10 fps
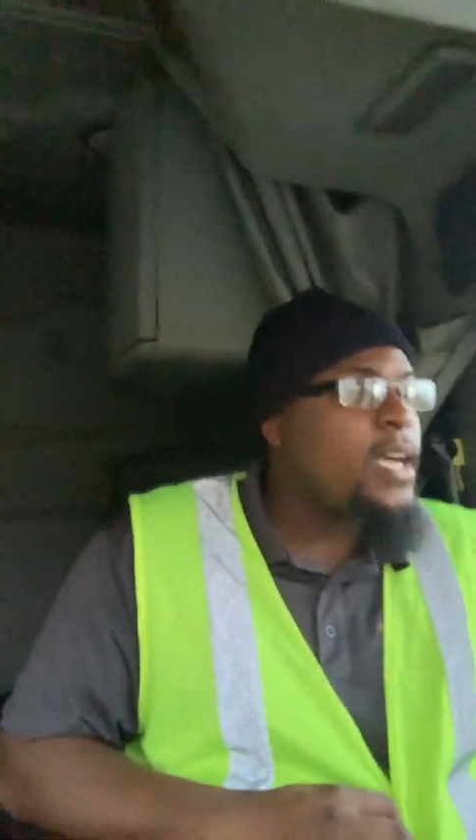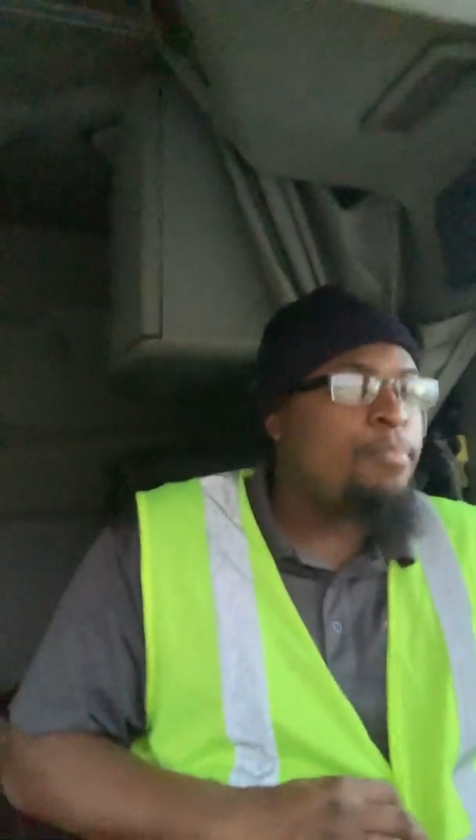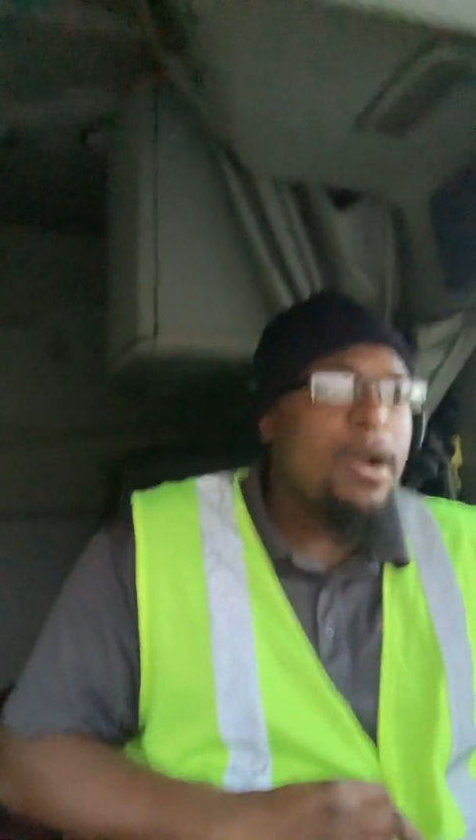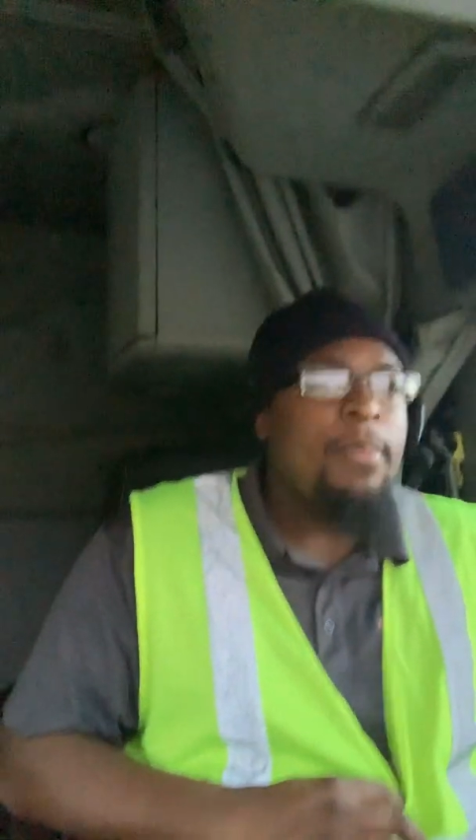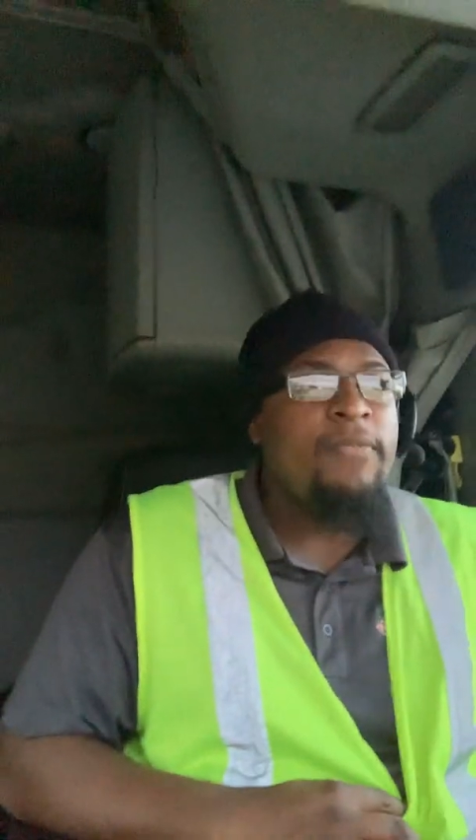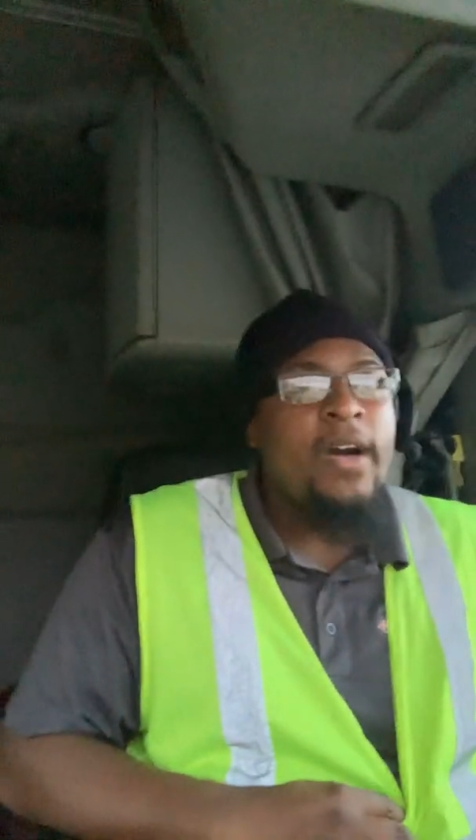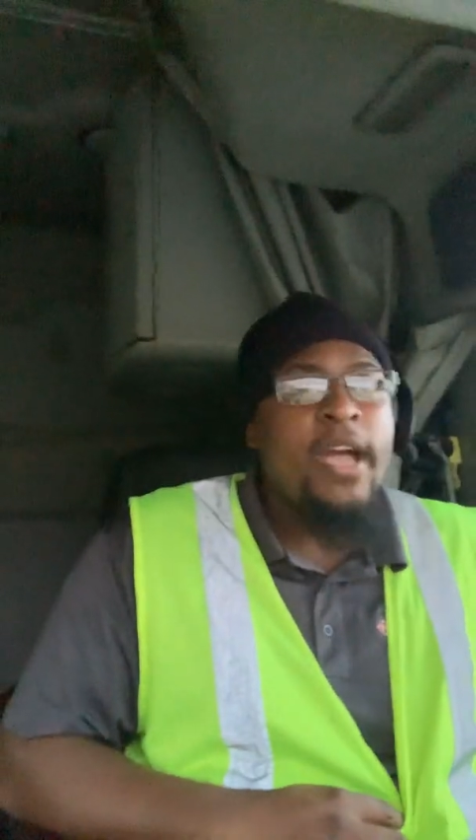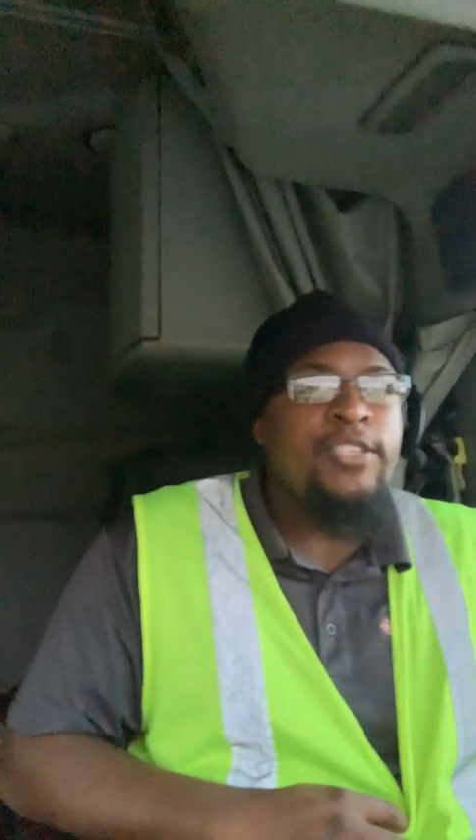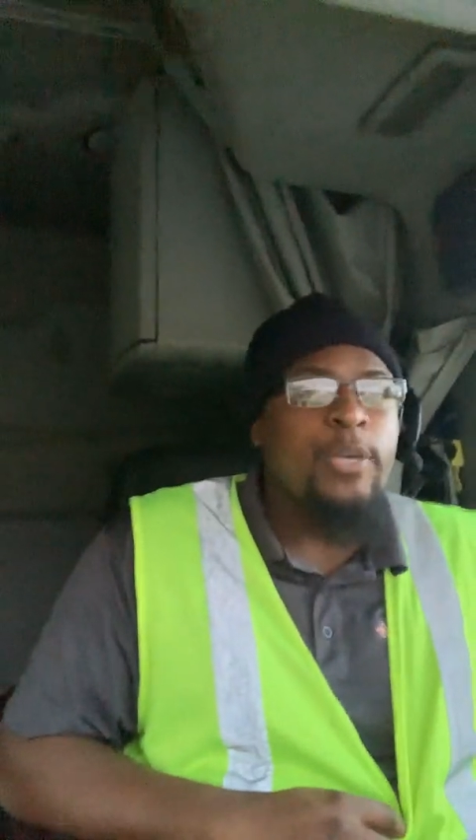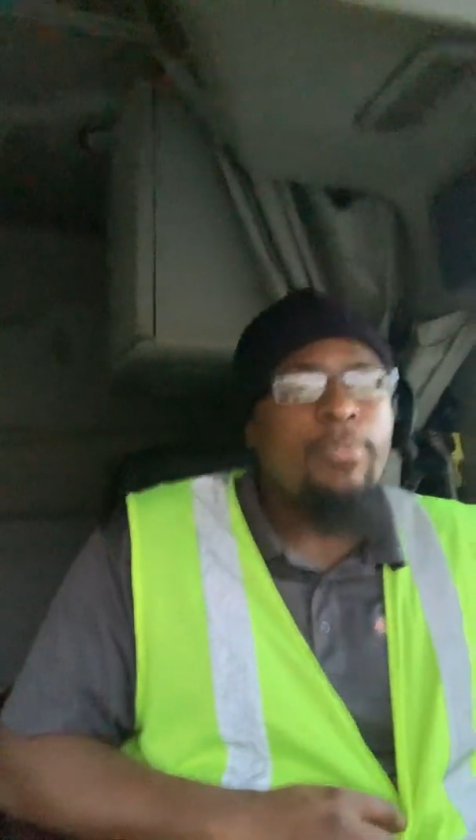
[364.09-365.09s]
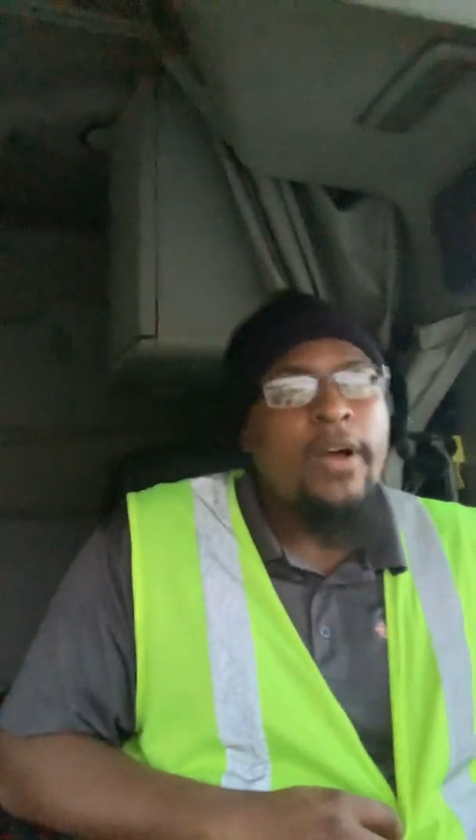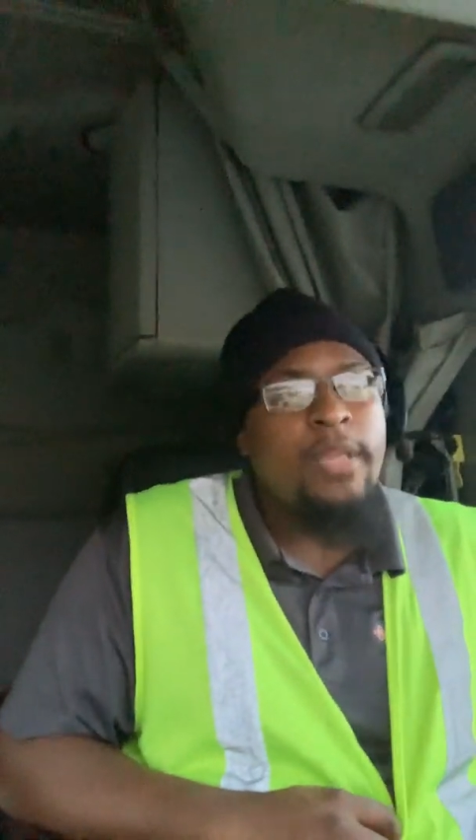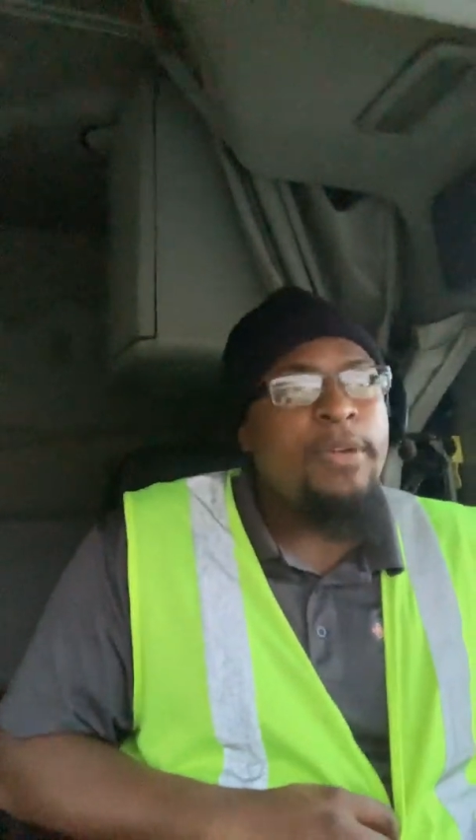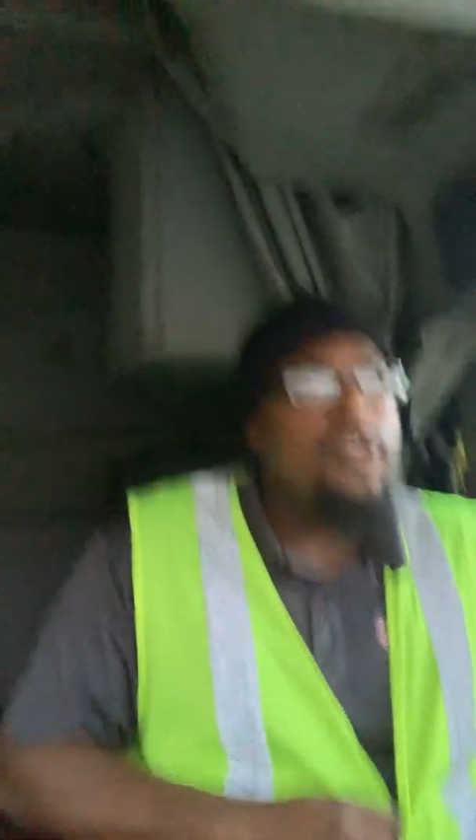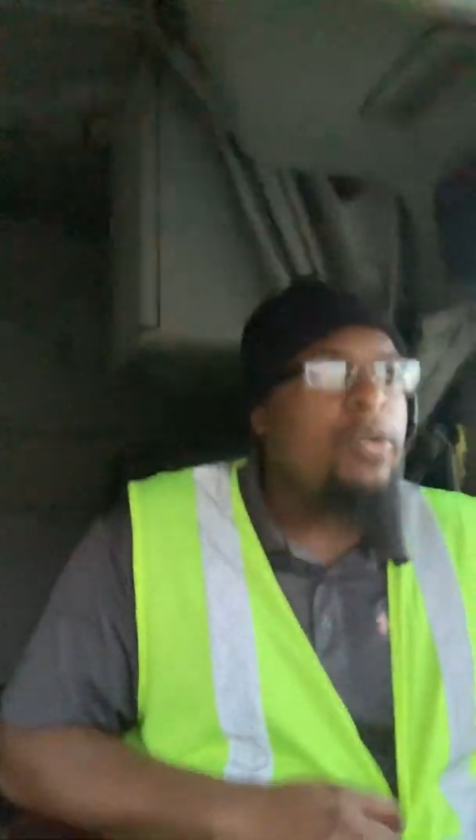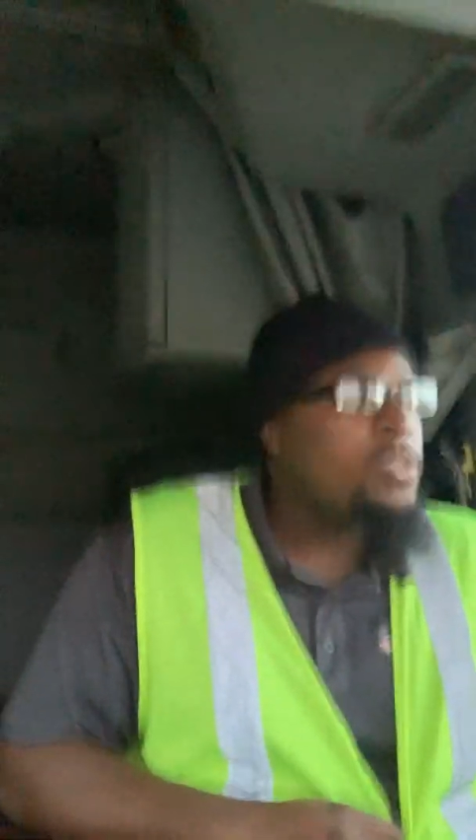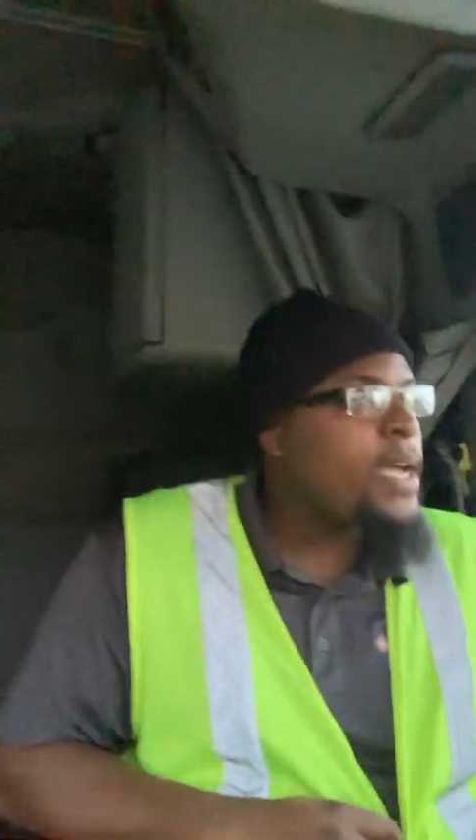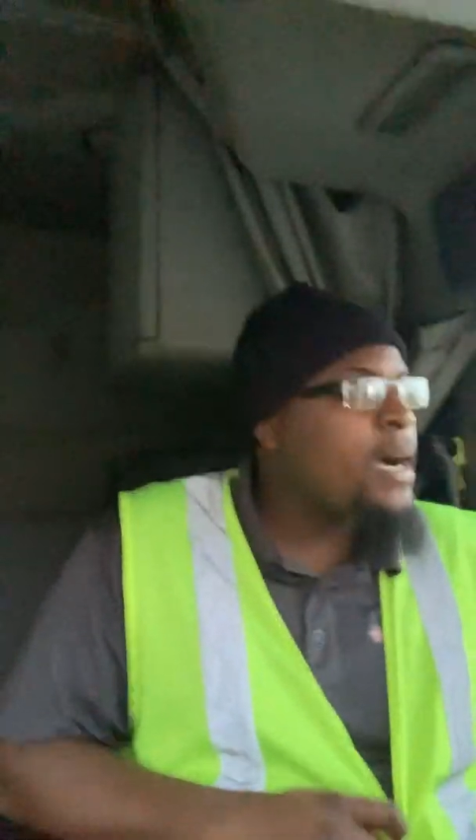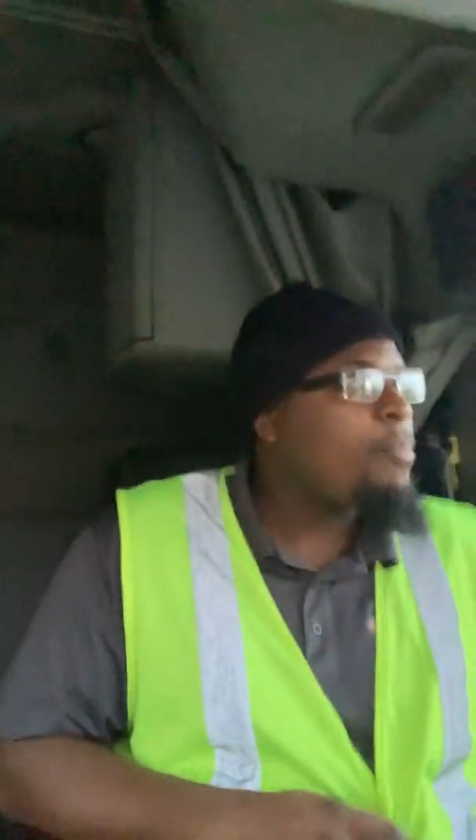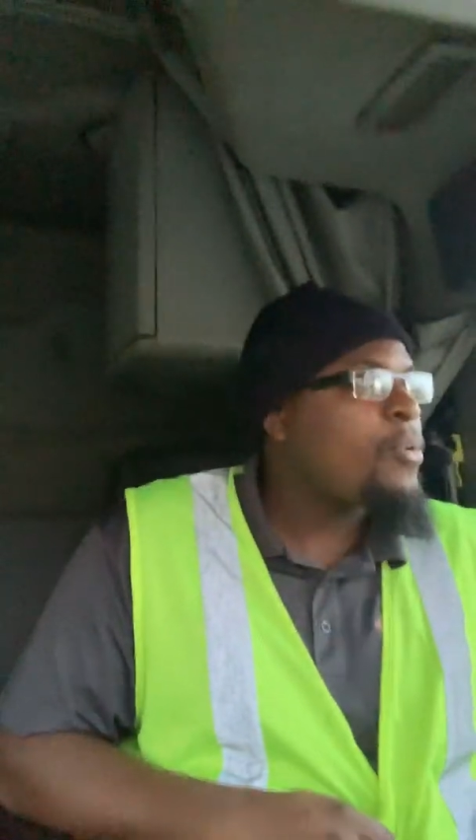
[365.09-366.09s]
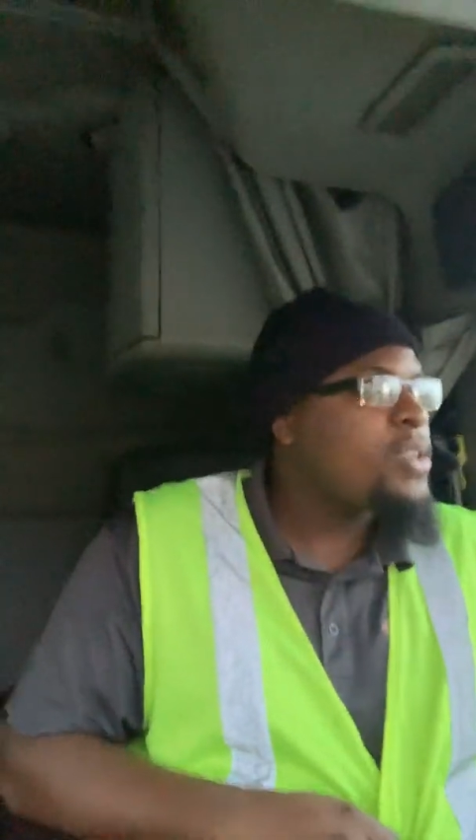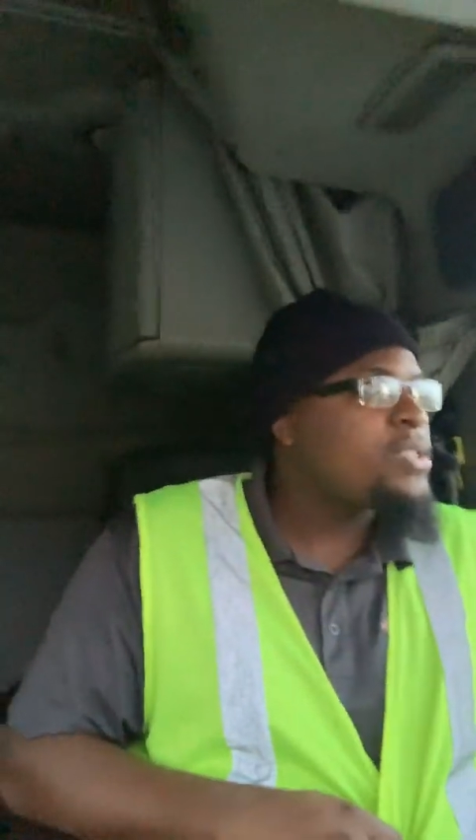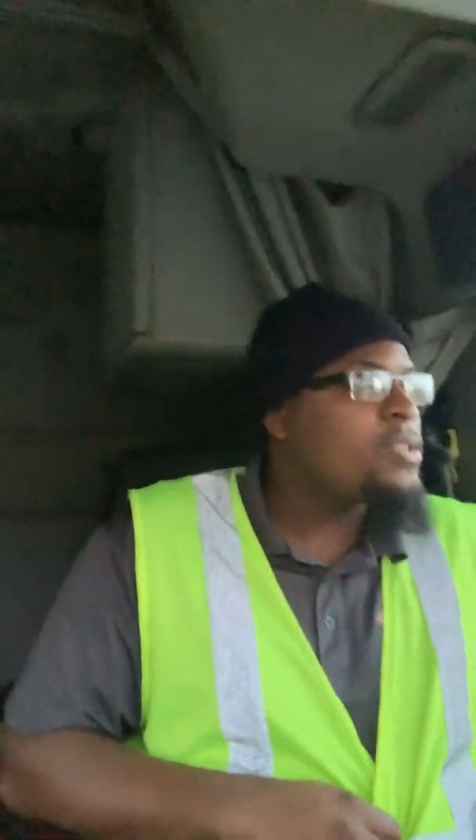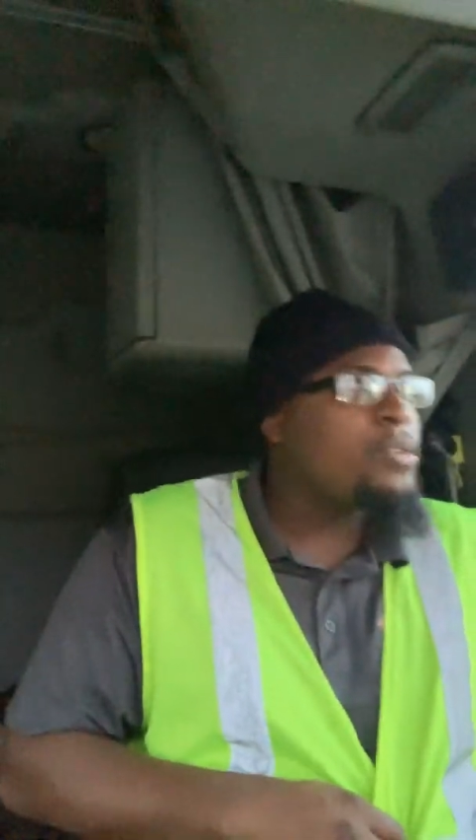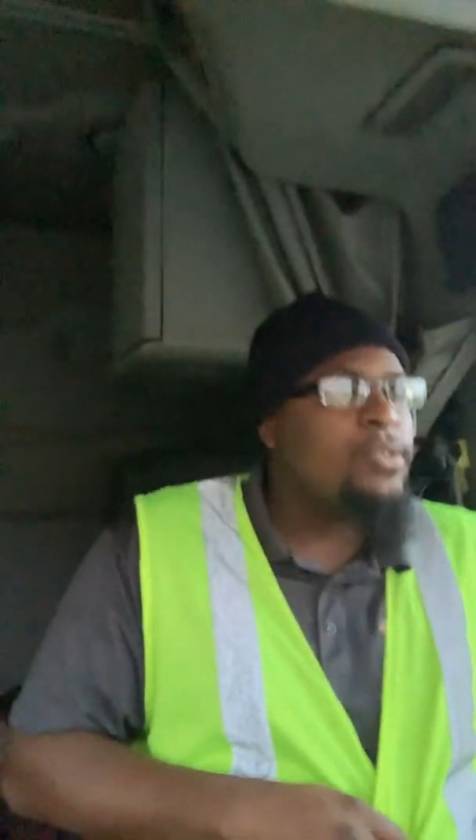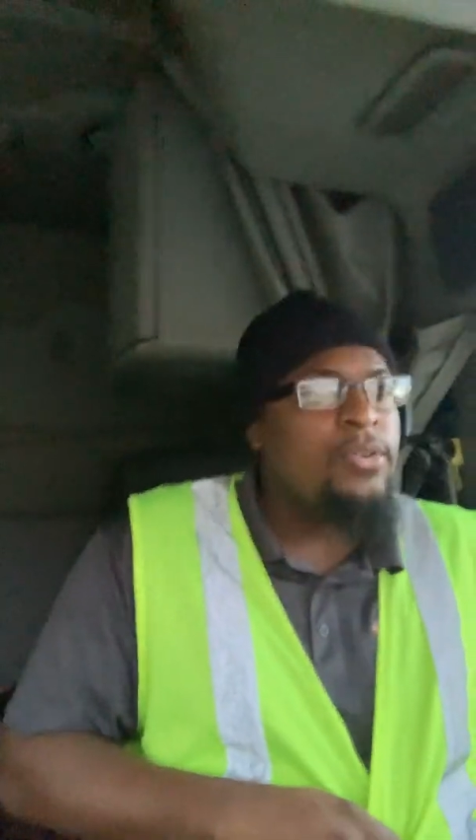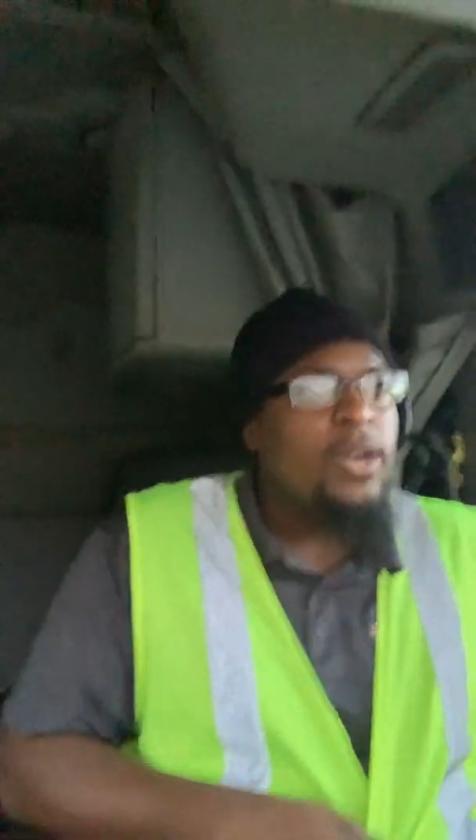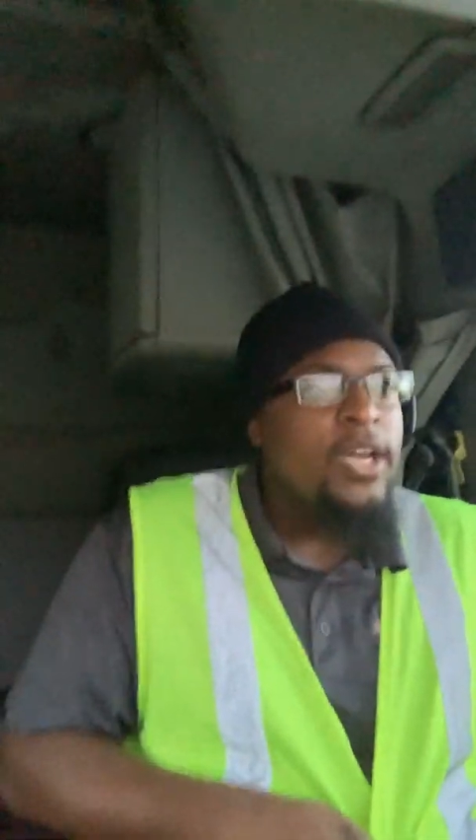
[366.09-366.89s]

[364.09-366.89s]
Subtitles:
Property value's gonna probably be going down pretty soon.